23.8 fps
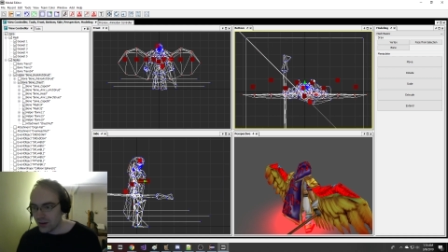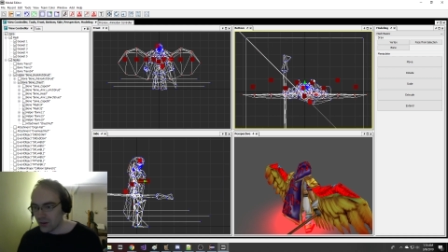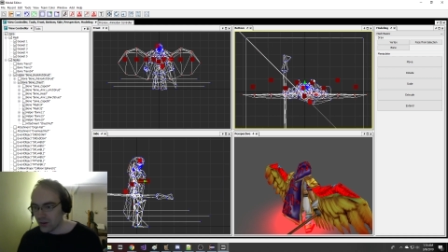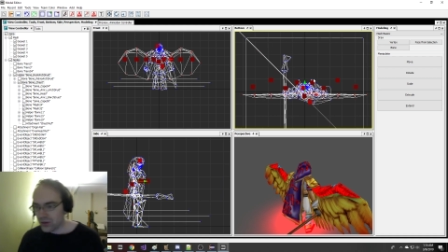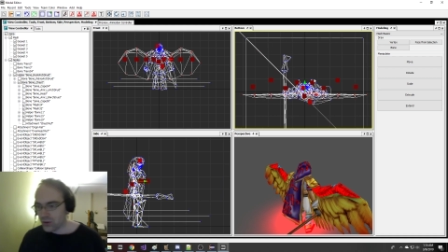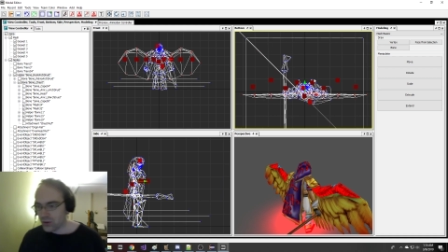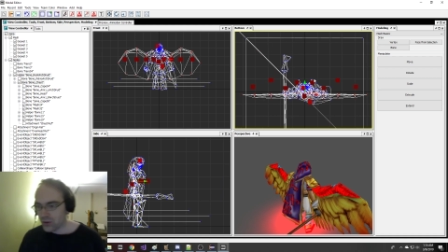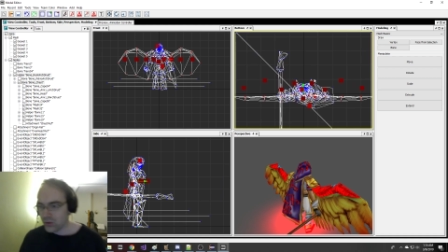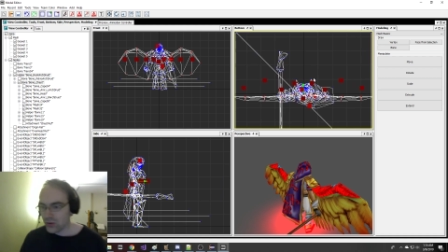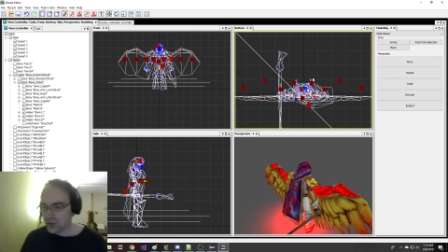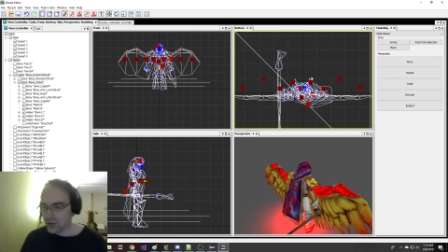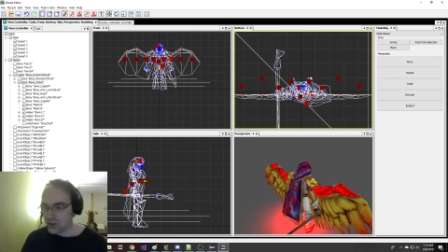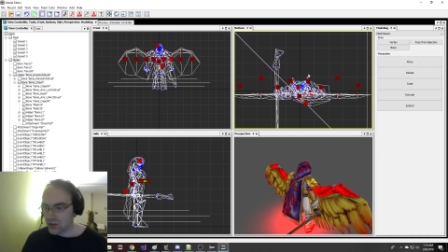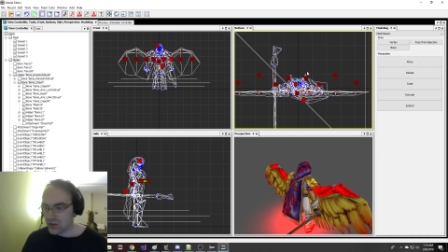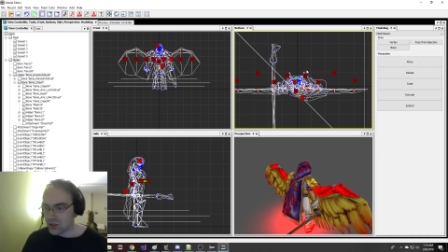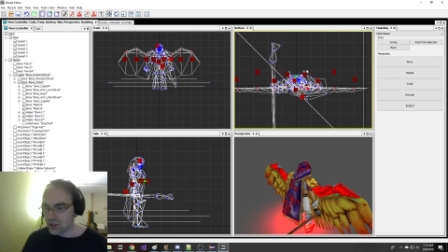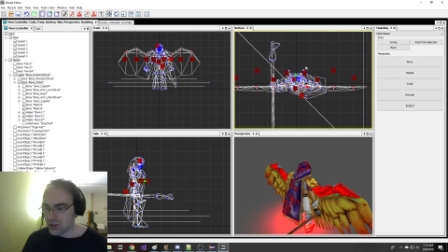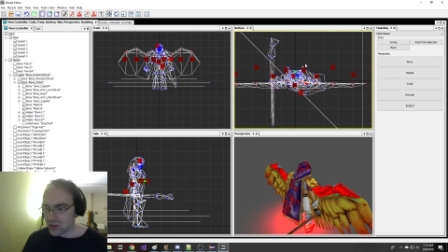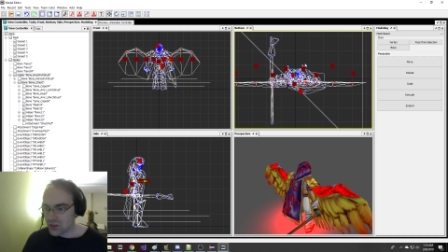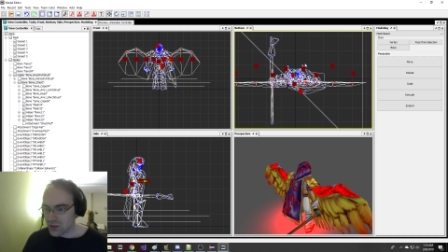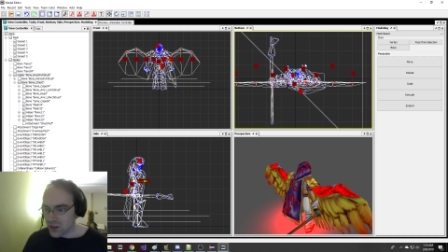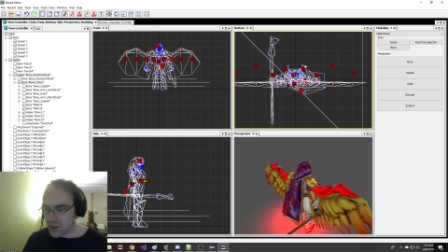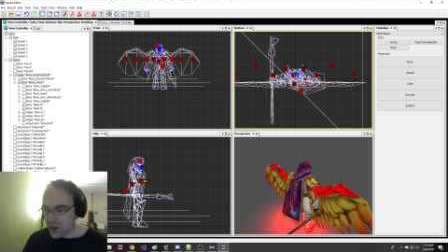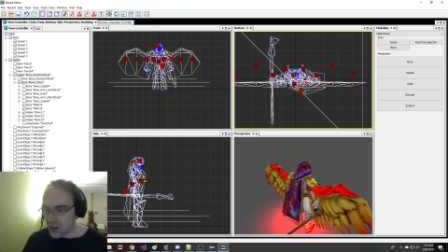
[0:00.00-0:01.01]
of
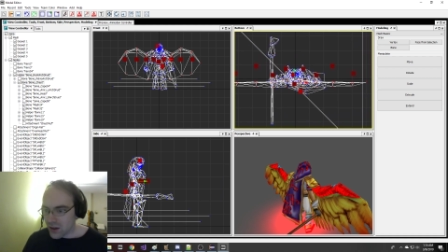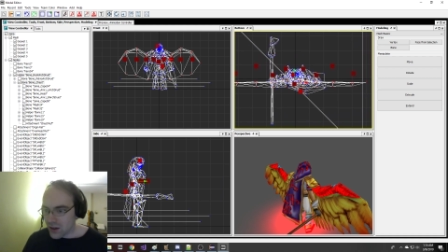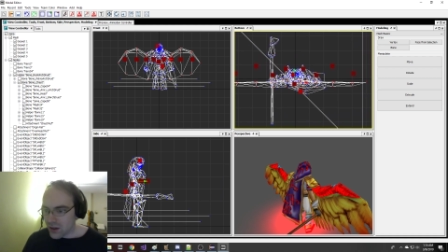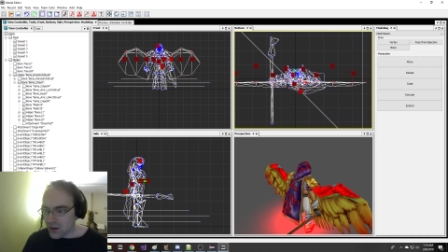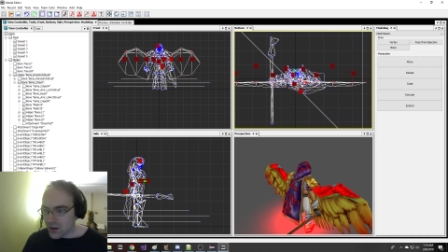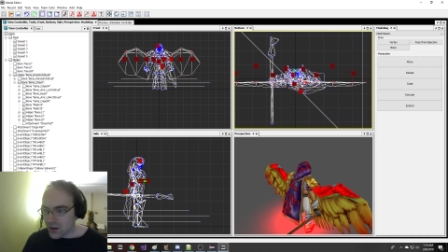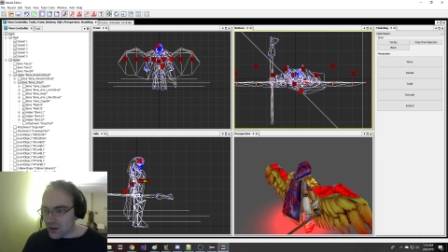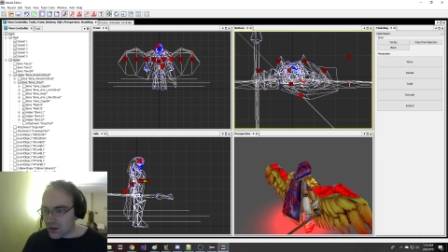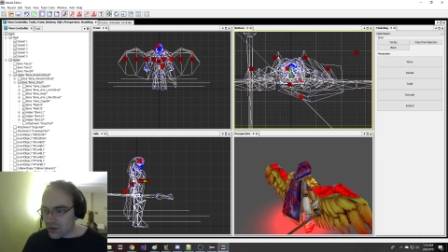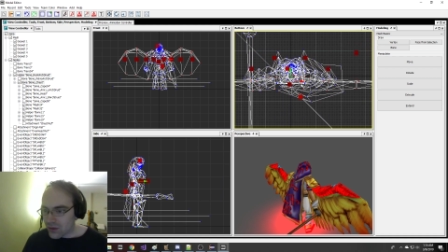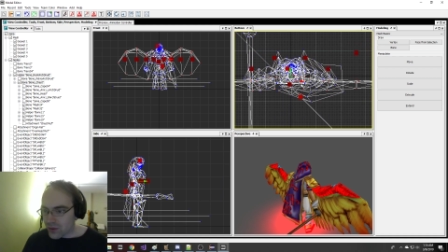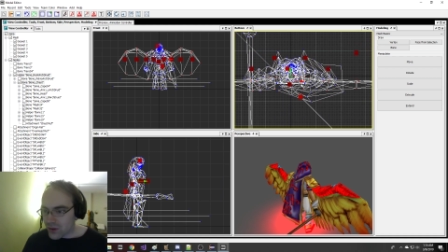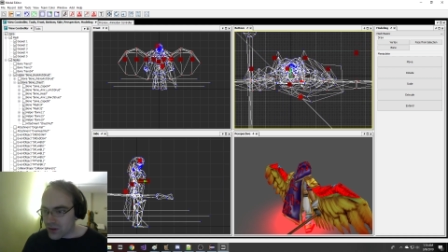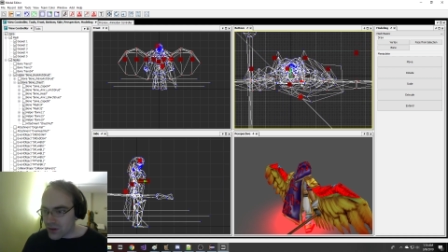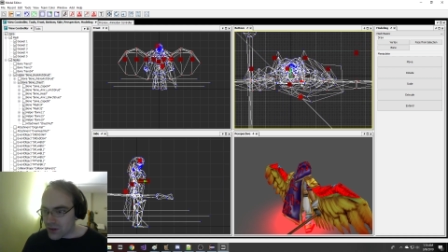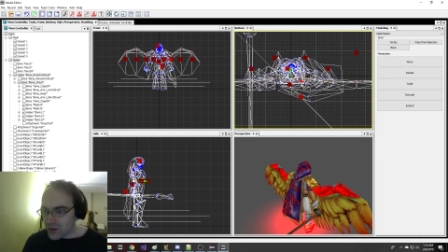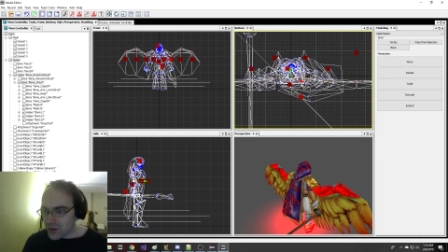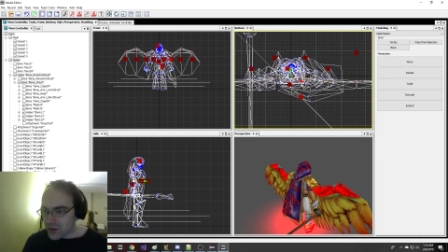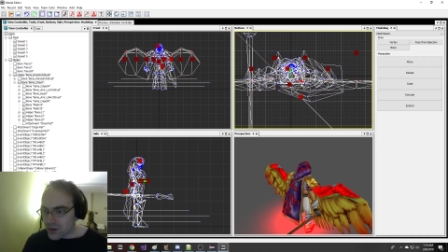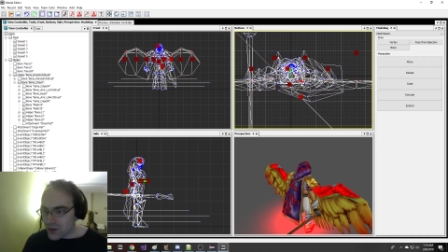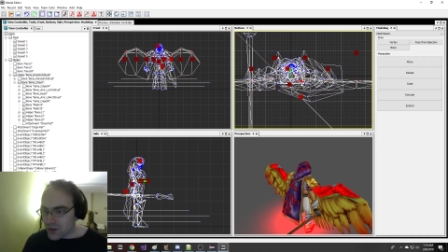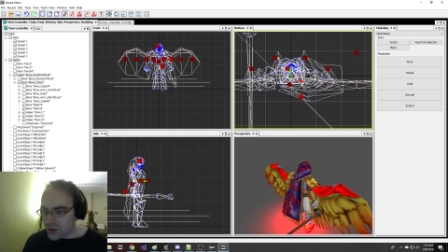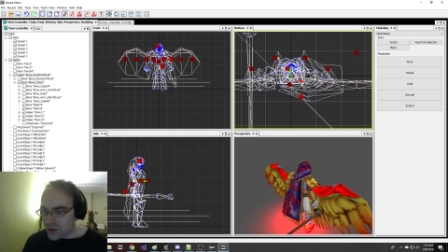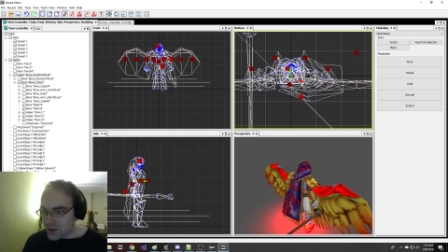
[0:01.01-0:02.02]
course, one of the
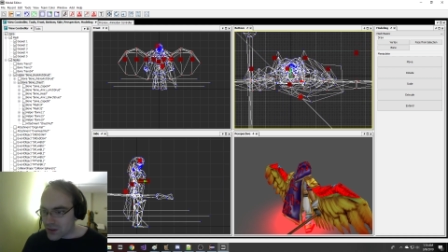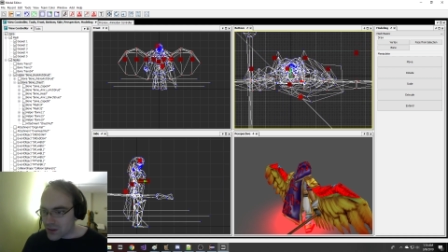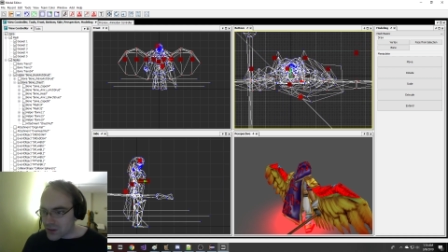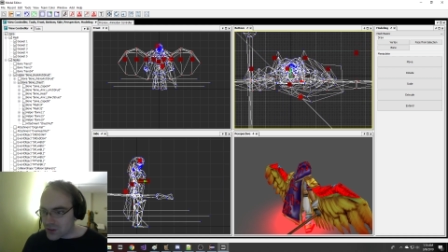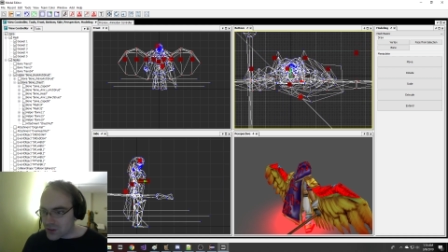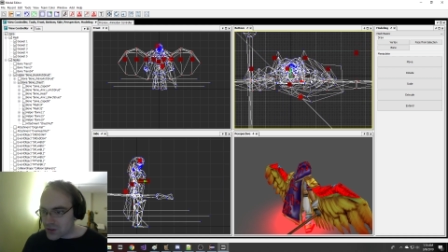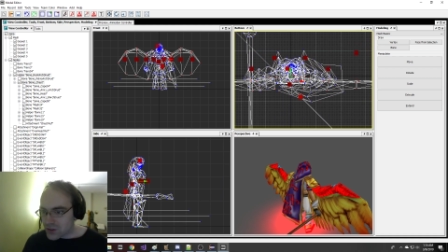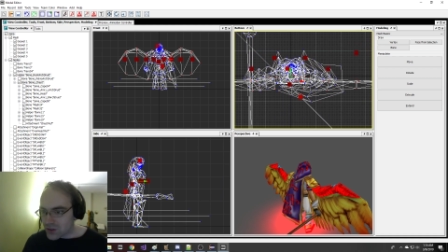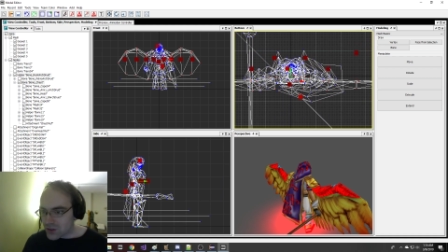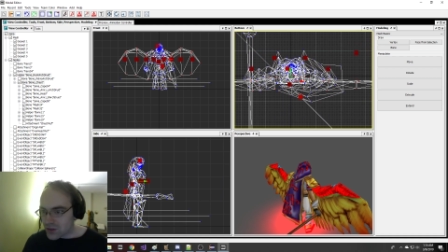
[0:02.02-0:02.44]
keys